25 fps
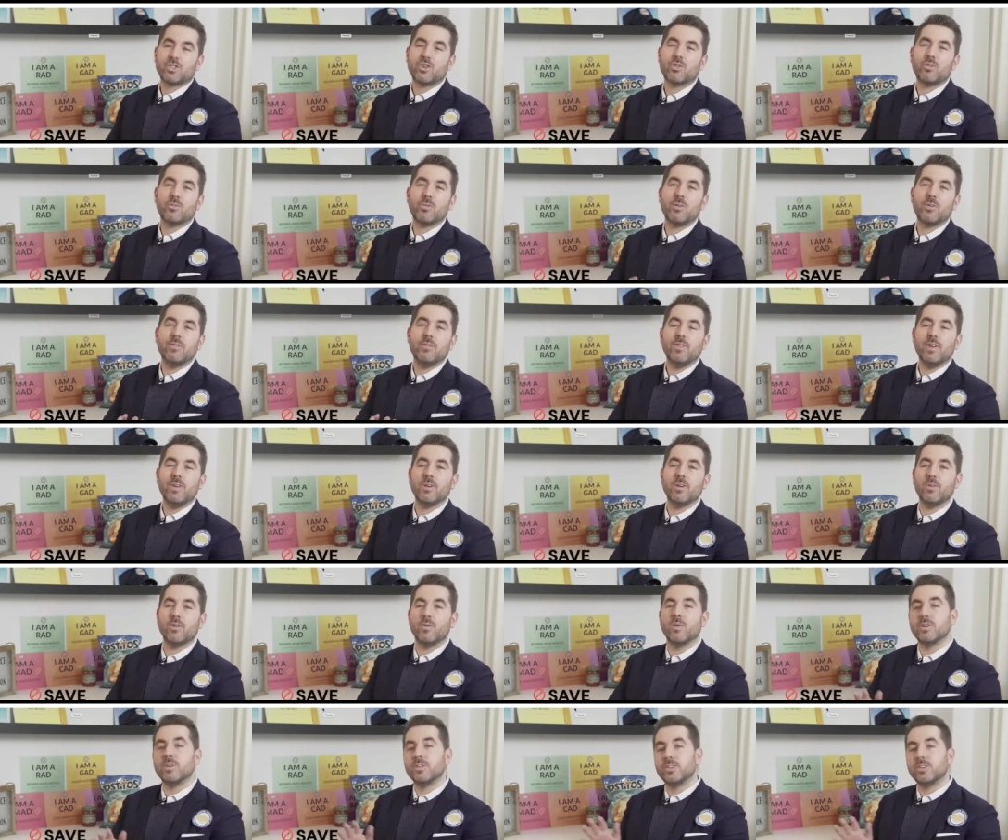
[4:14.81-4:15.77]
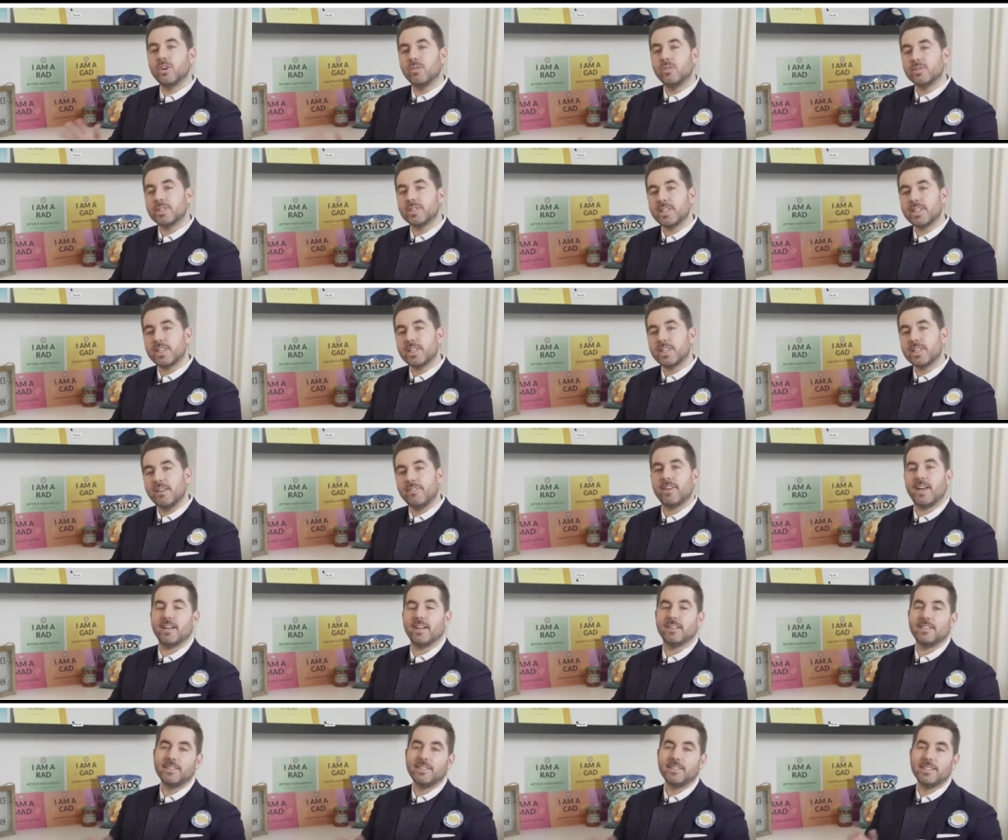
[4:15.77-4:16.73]
So to review, don't say
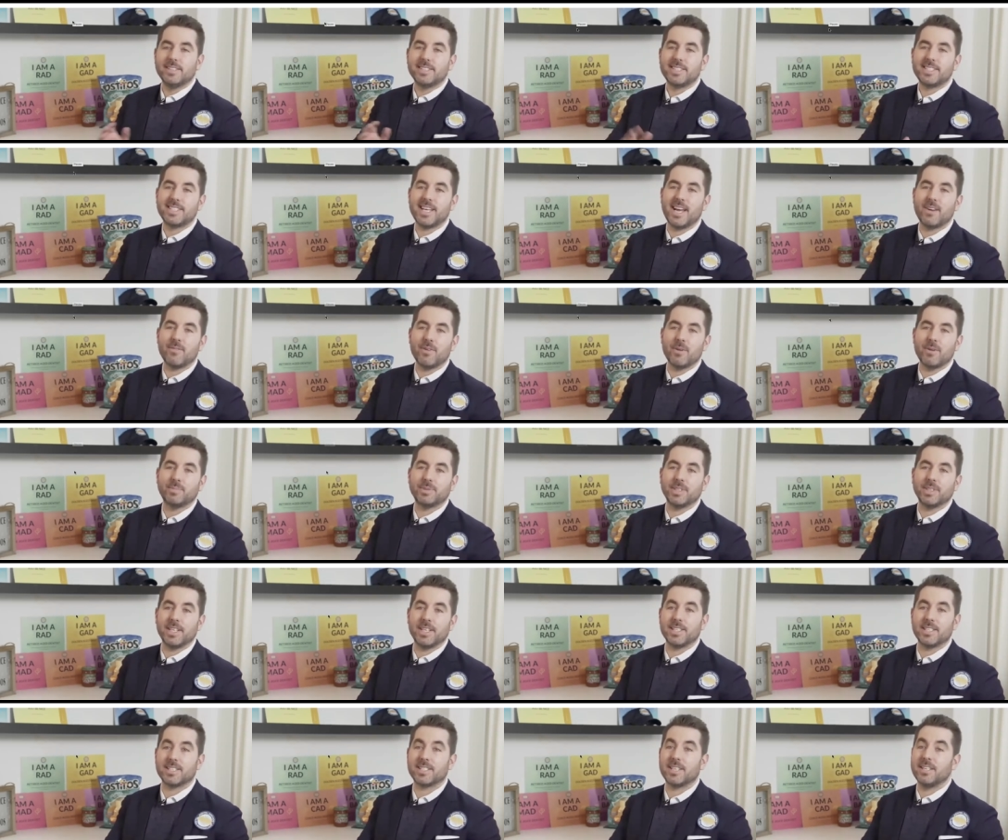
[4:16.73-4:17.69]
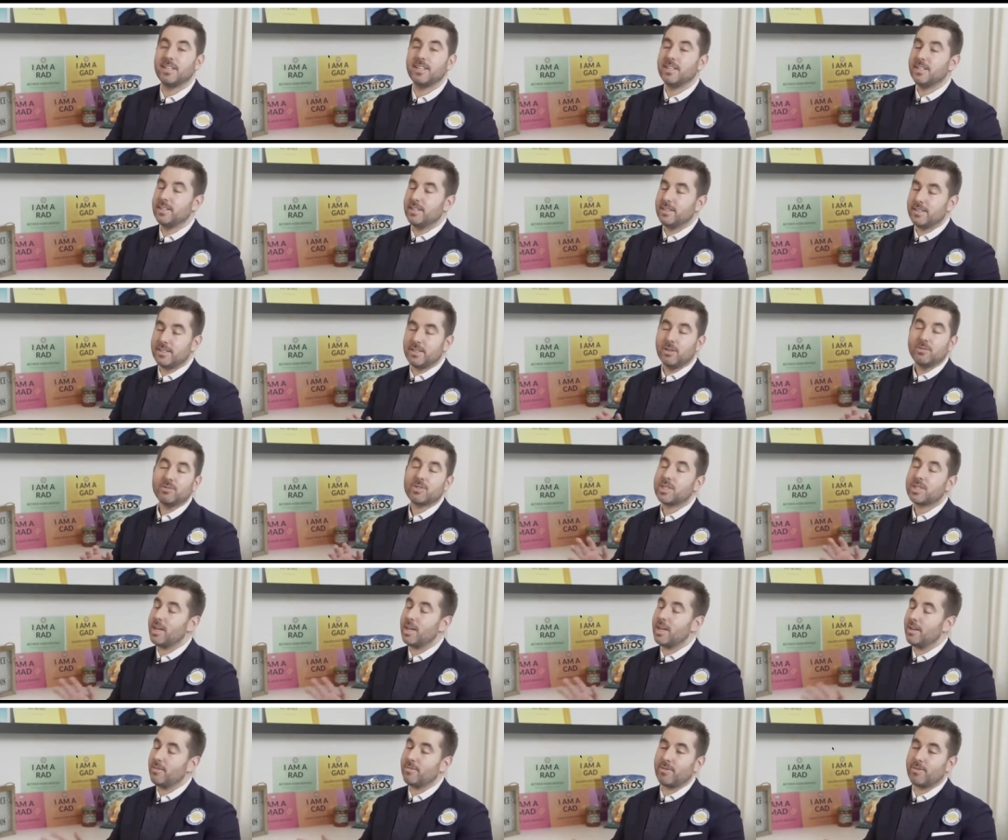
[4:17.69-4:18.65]
fail, say replace. Don't
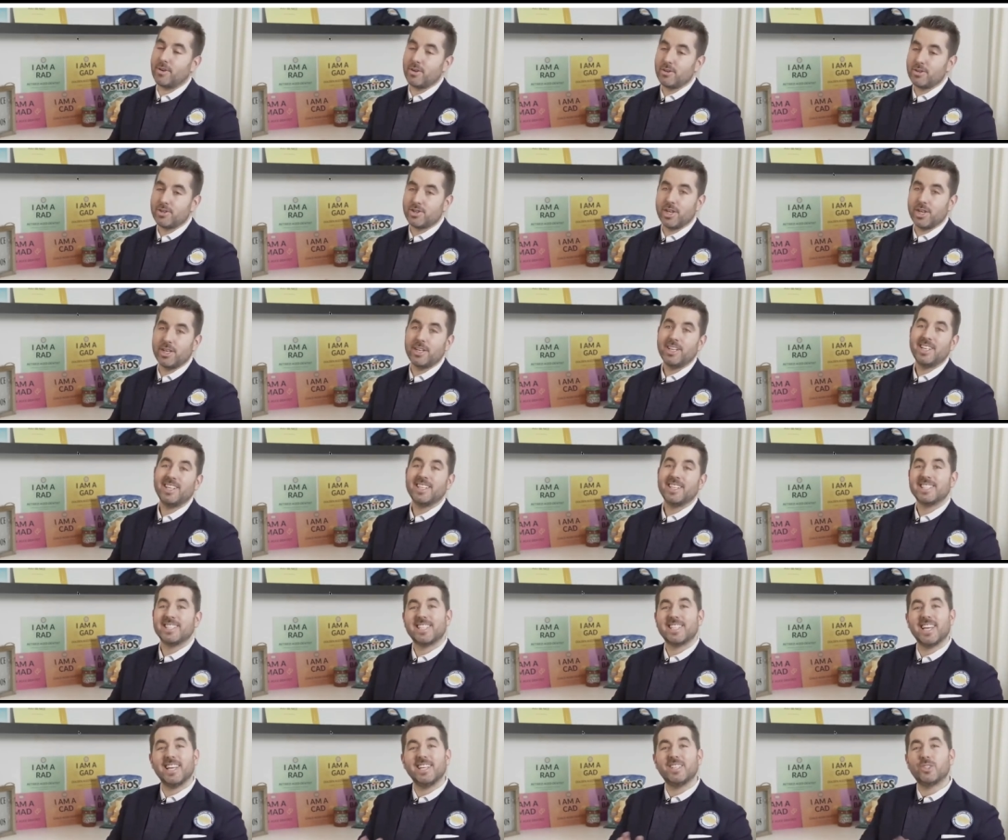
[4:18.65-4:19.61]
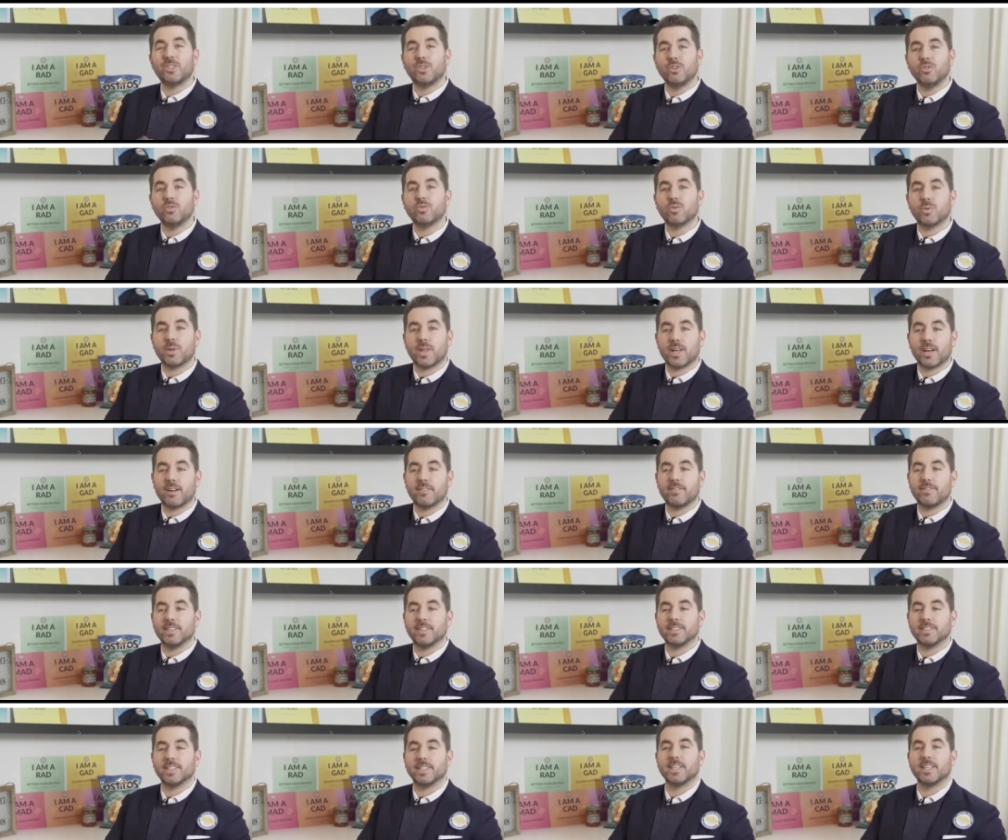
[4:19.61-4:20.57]
say virgin, say tooth without a
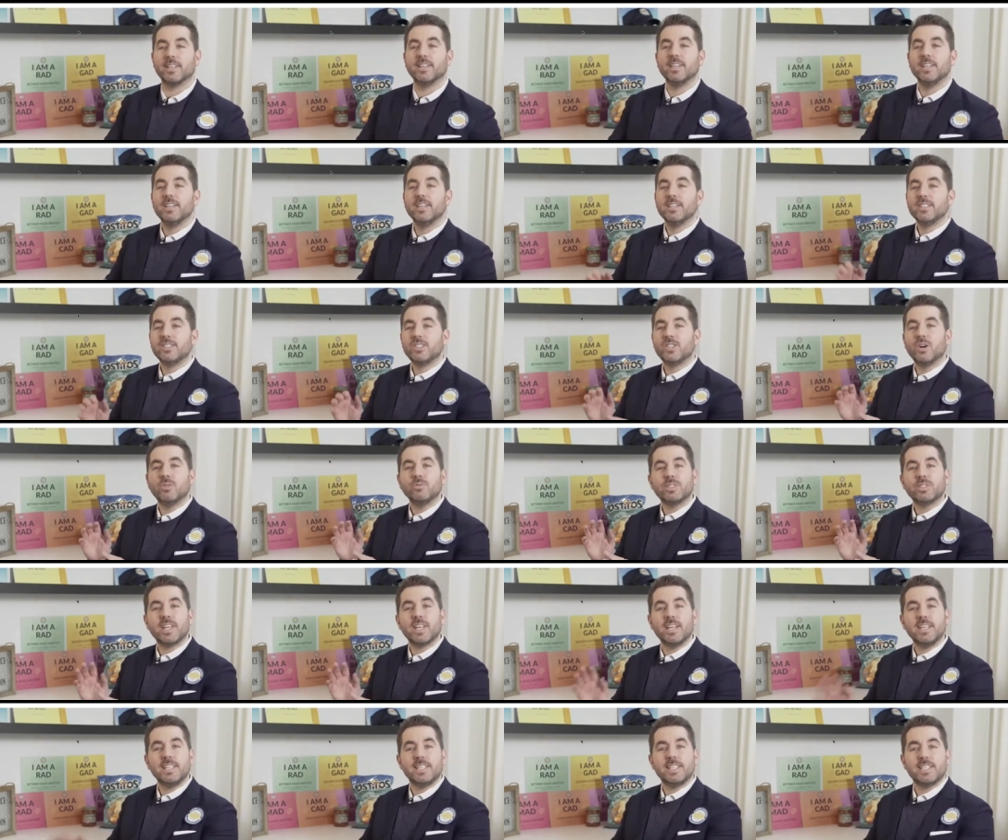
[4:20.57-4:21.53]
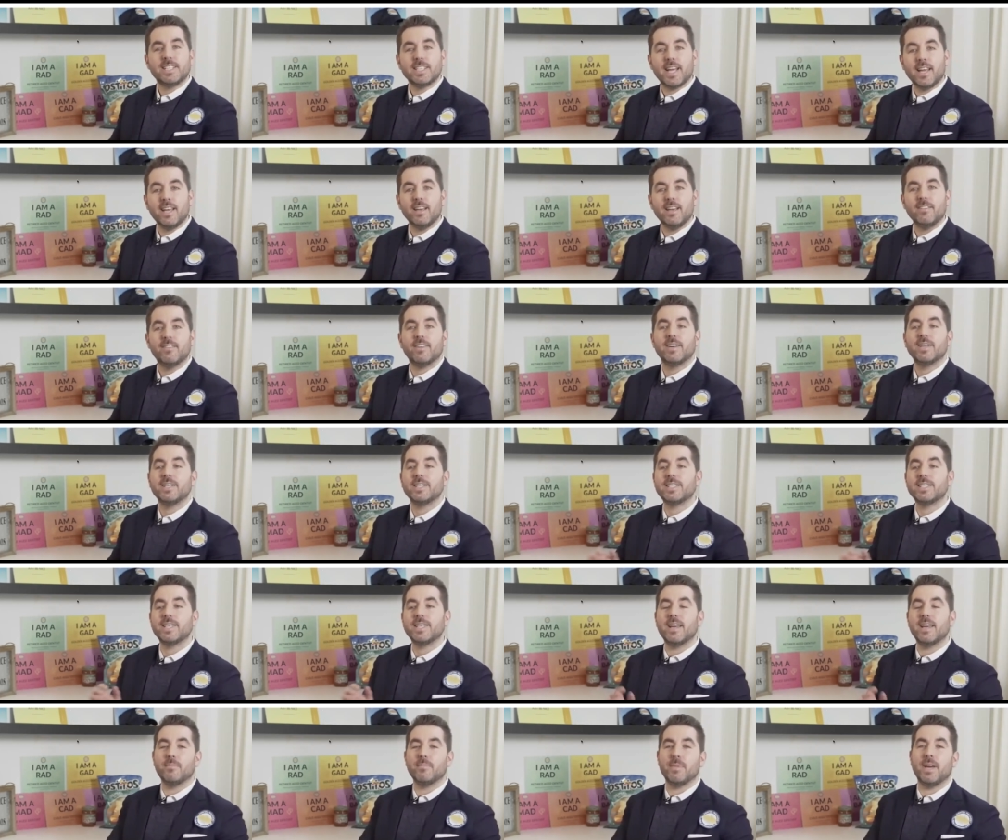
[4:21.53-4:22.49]
filling. Don't say save,
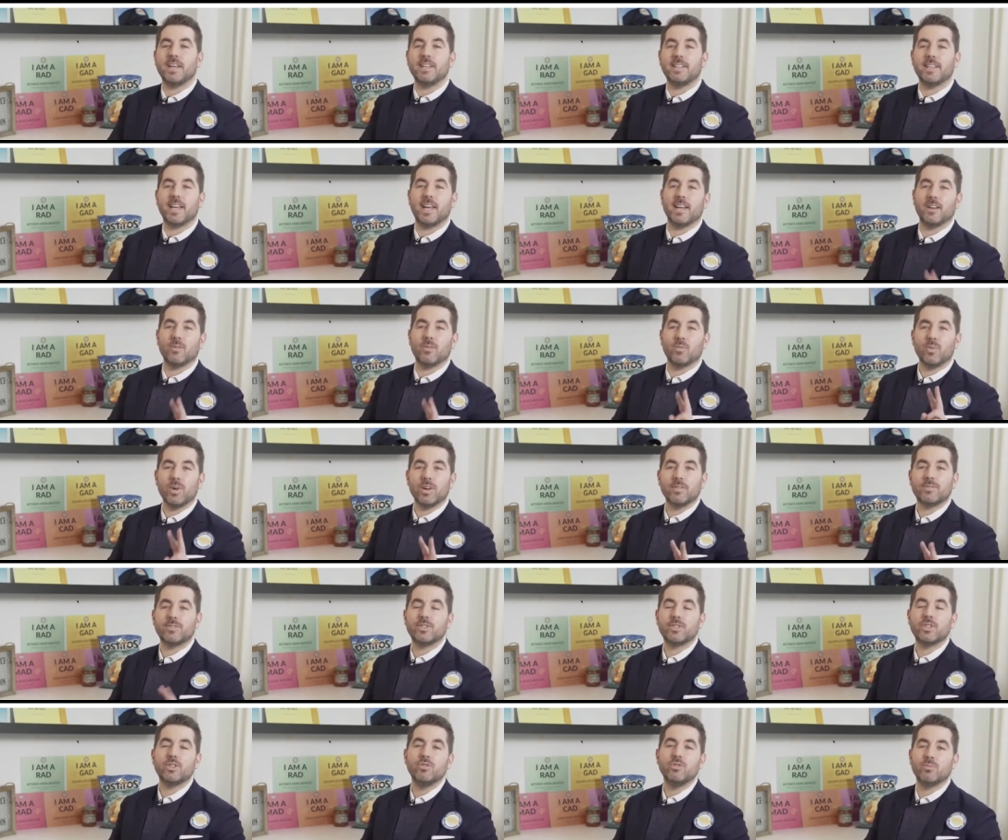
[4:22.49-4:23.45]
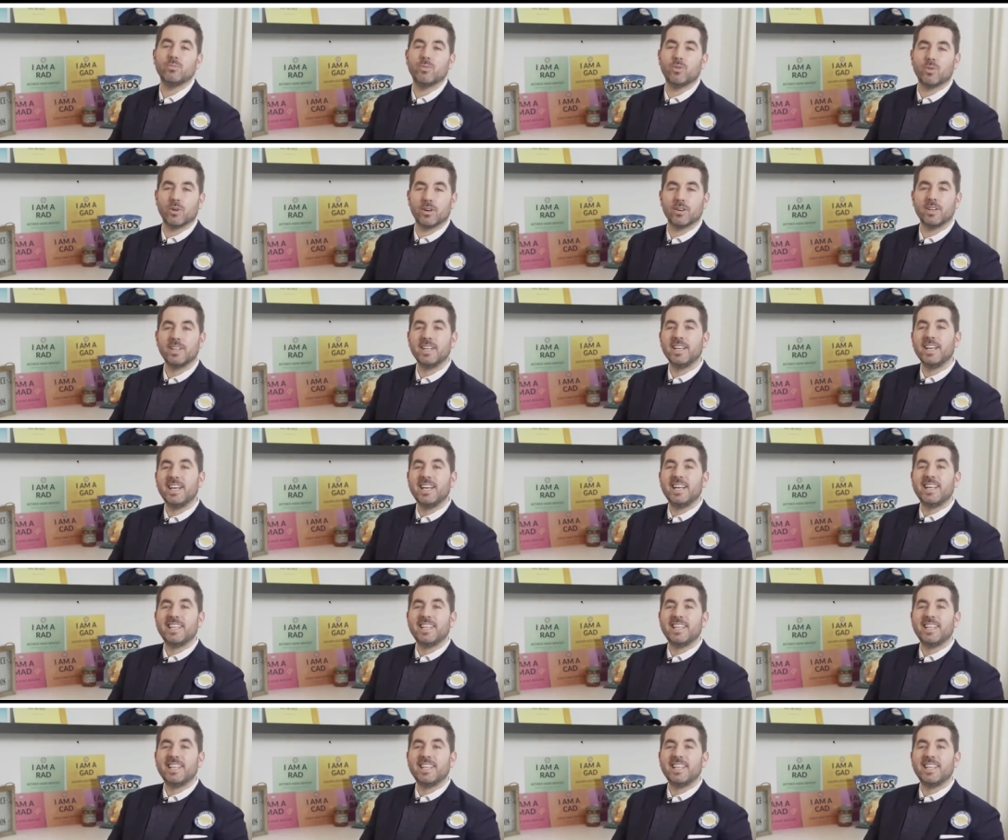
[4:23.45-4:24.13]
say maintain. We have two more.